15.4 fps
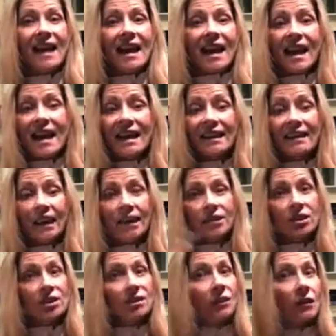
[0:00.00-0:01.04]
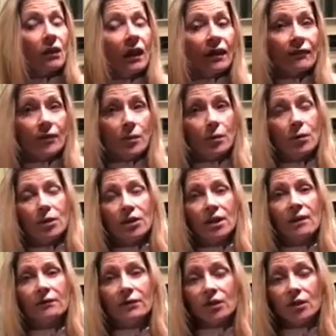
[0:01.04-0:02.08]
and I just love the
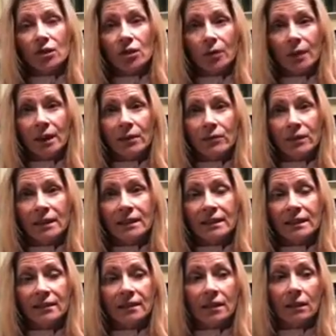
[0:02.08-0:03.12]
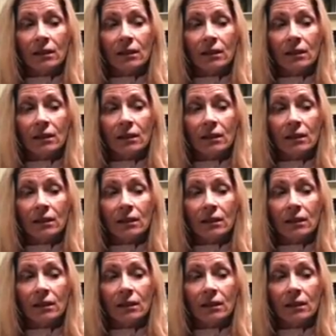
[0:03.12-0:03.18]
push-up for so many reasons.